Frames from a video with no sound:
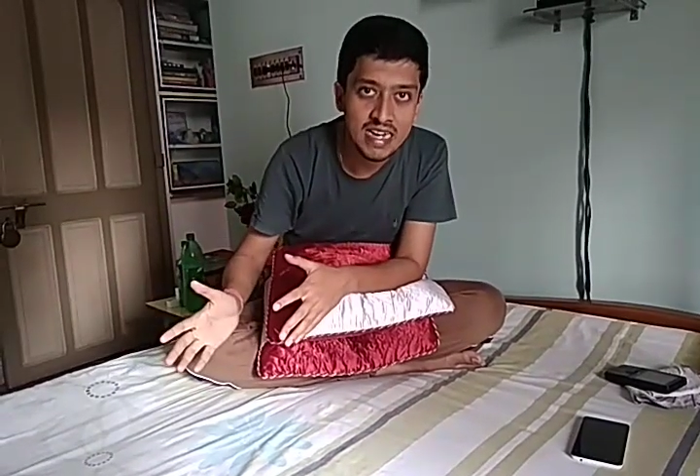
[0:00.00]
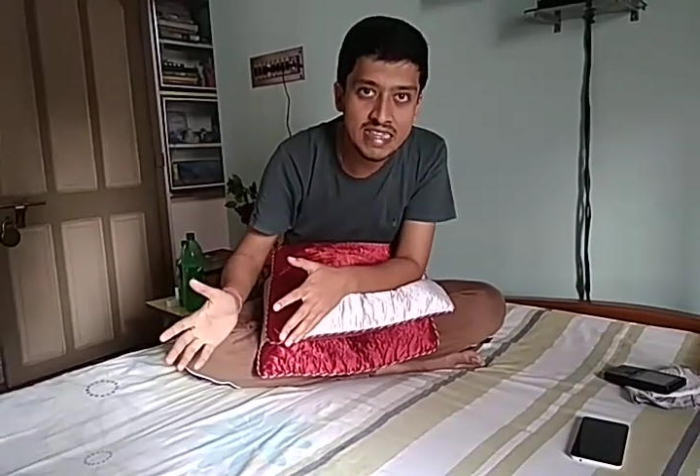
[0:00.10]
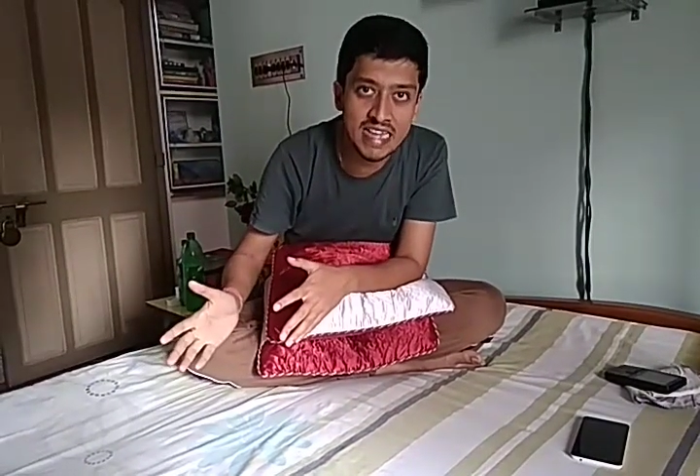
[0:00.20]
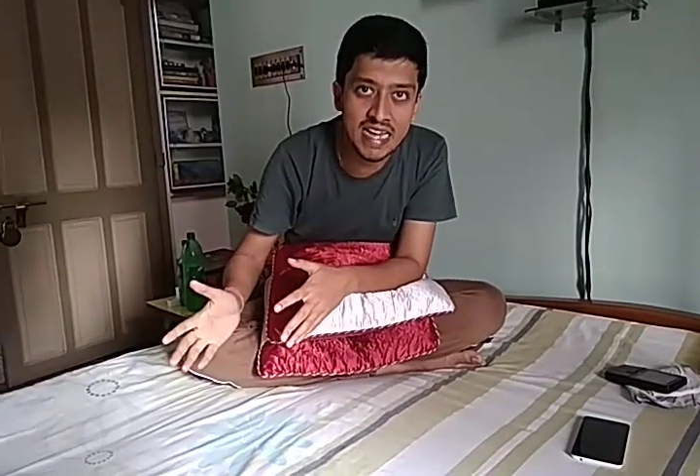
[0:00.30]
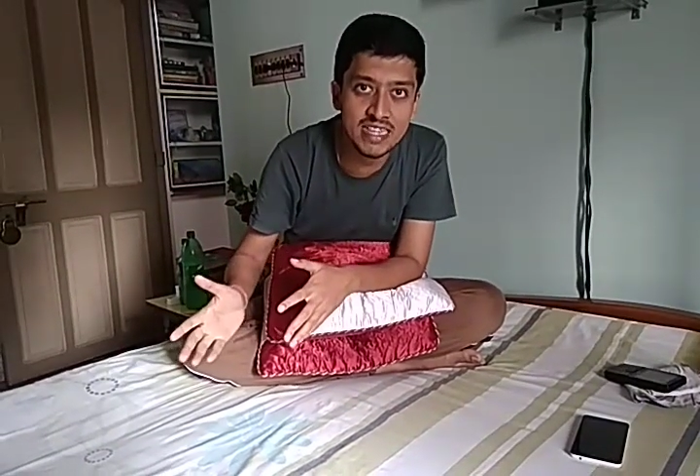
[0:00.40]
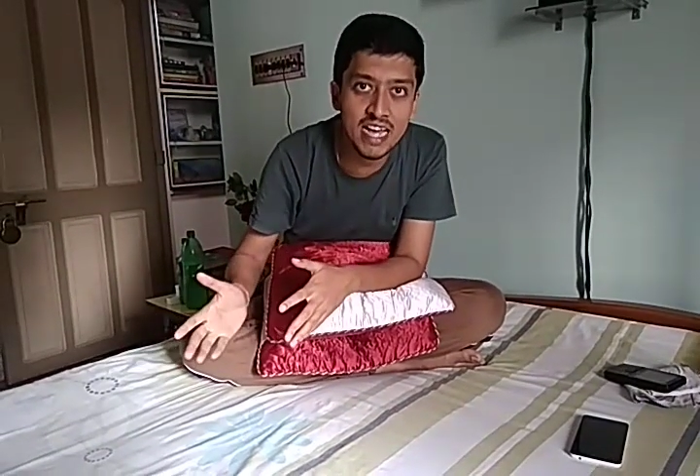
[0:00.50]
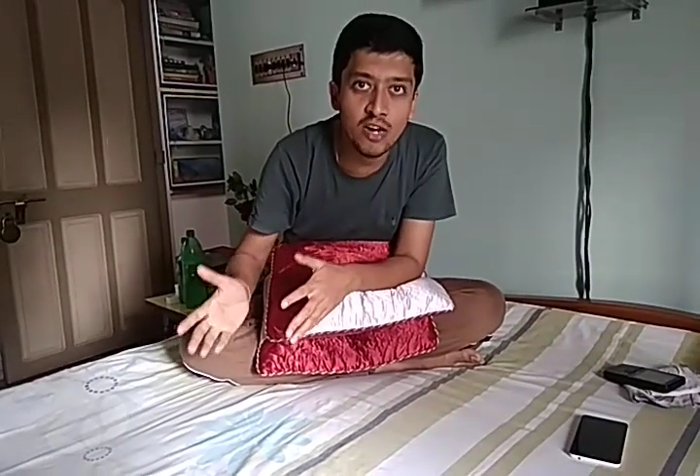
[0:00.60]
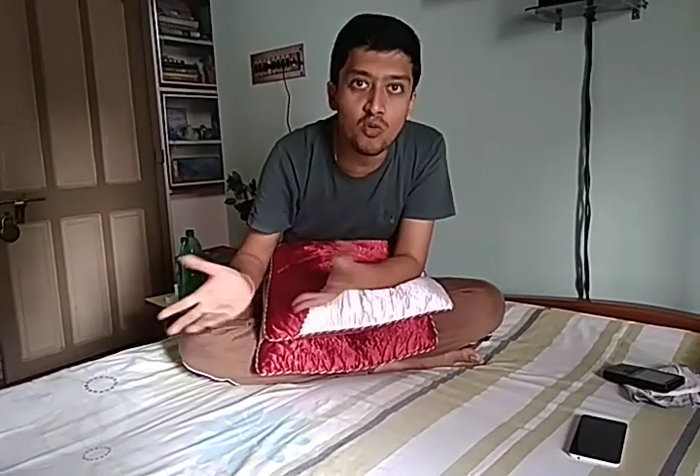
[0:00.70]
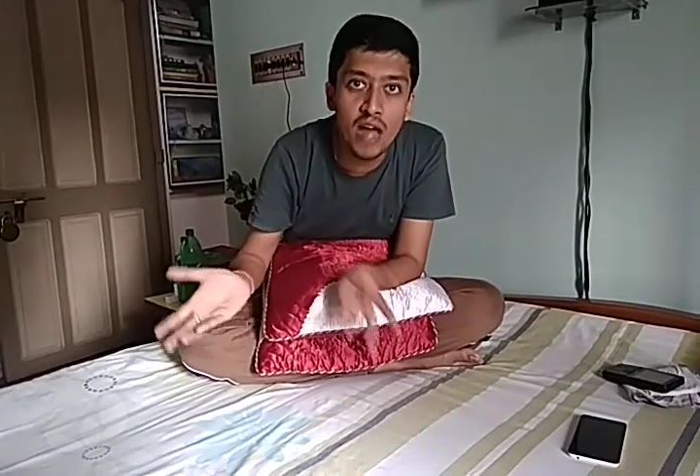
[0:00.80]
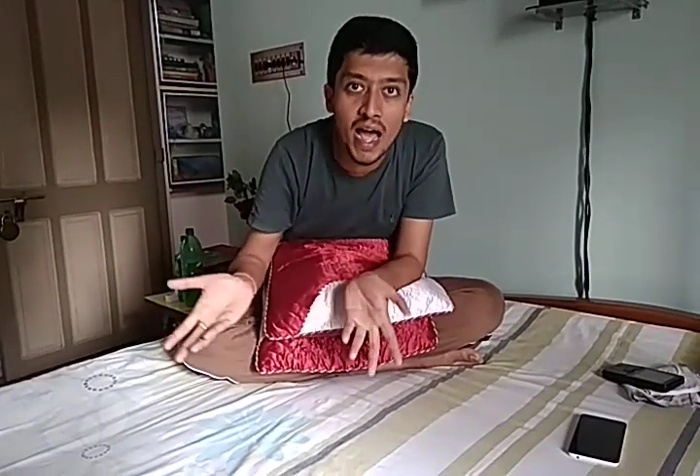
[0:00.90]
then
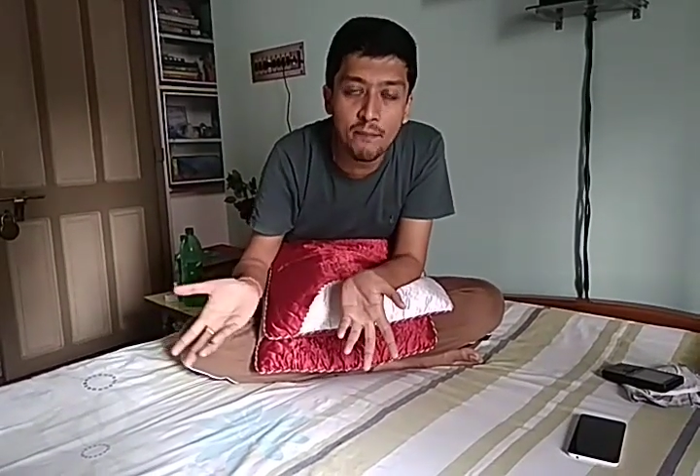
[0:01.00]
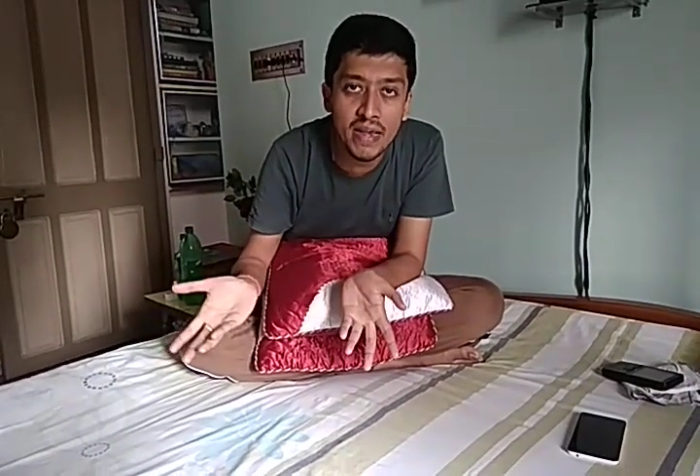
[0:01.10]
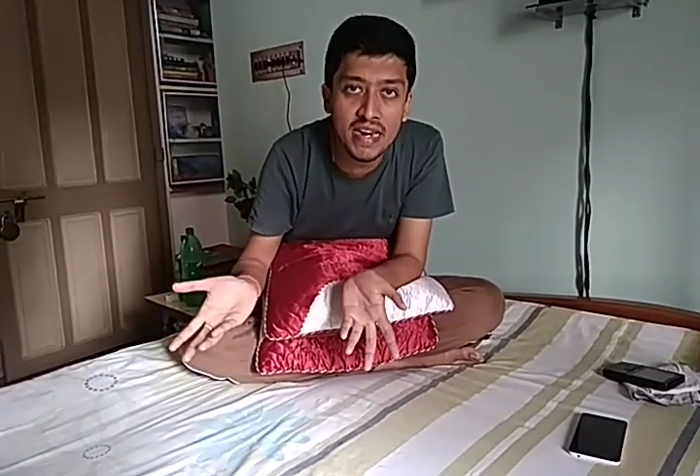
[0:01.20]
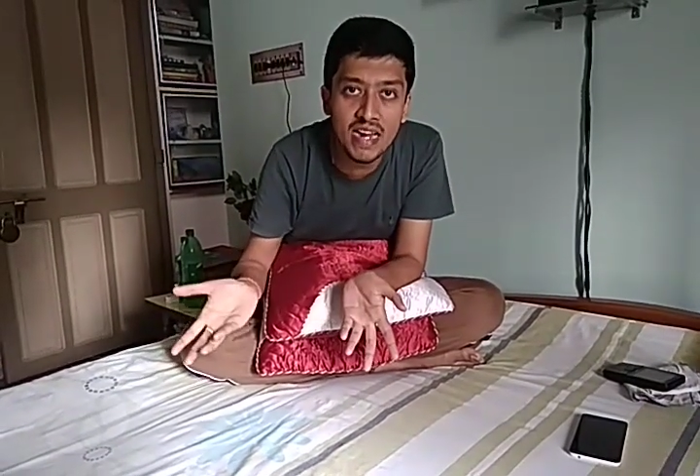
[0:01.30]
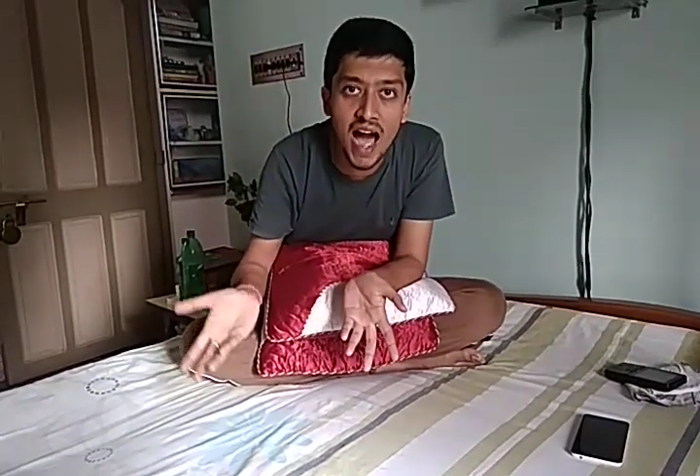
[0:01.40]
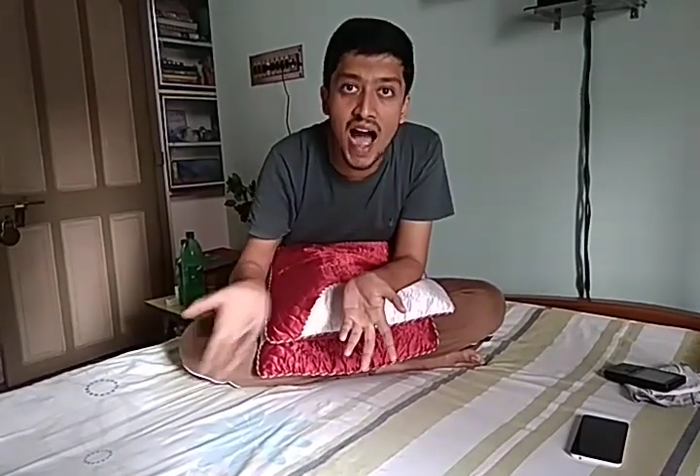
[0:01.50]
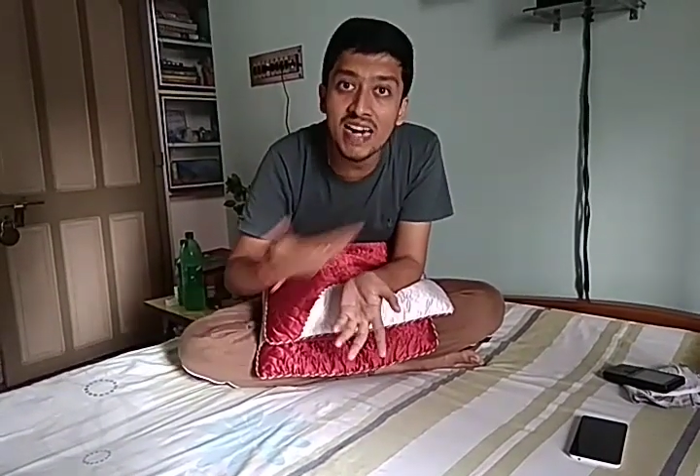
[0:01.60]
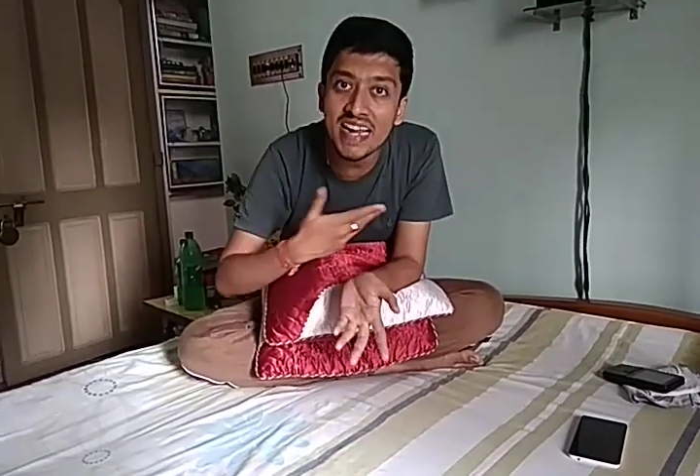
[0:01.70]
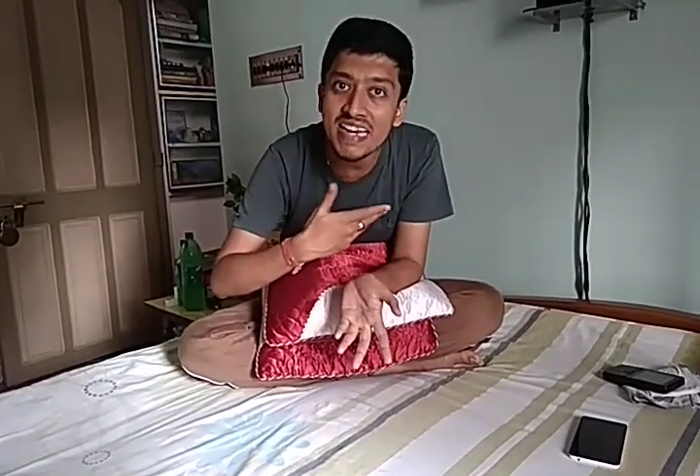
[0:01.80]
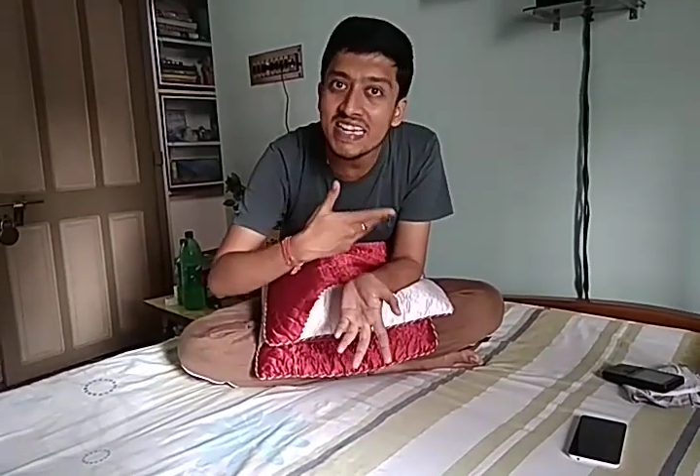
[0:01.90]
there would have been
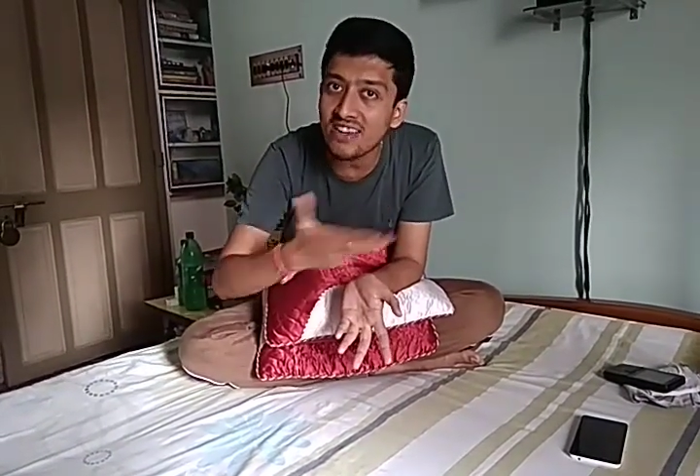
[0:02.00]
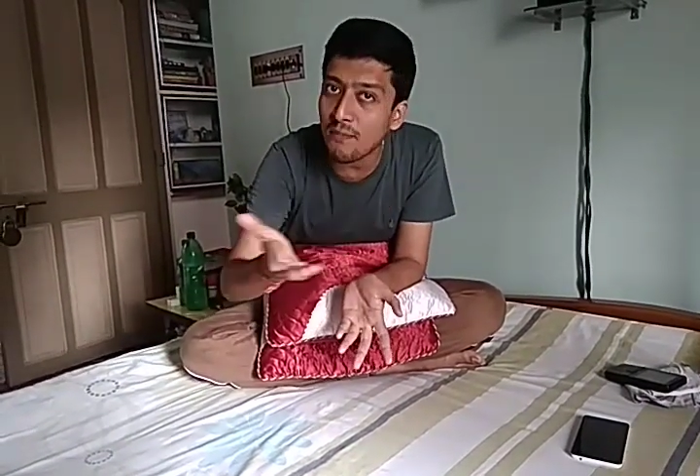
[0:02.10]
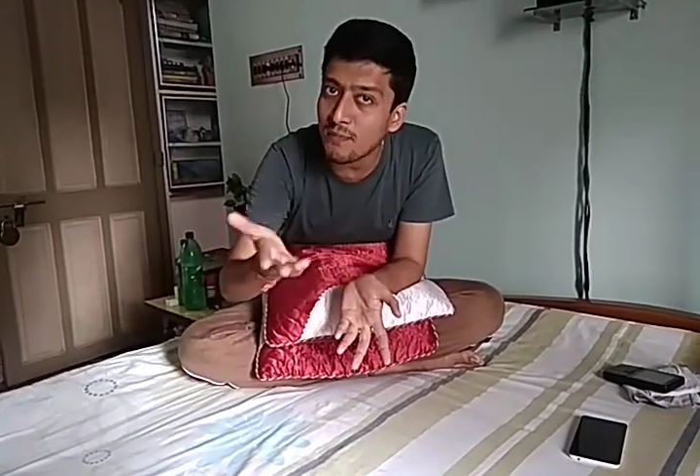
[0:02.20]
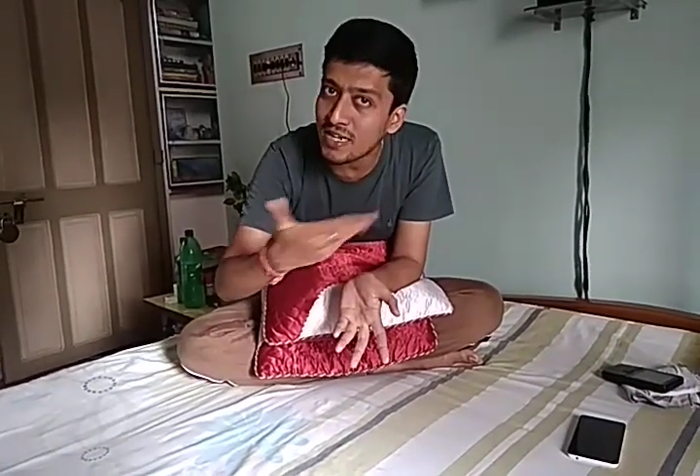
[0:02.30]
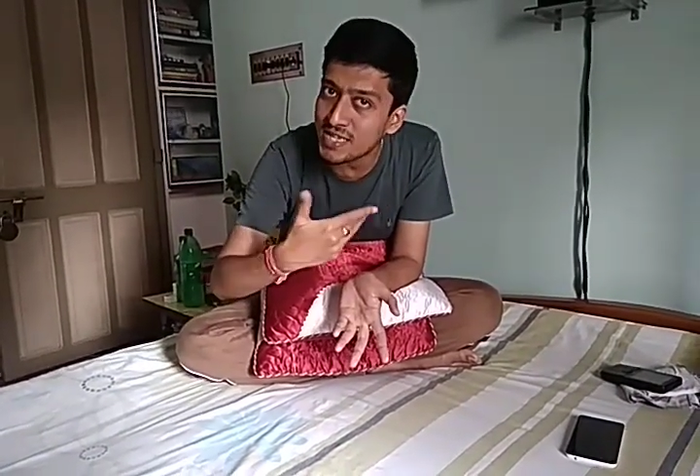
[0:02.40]
uninterrupted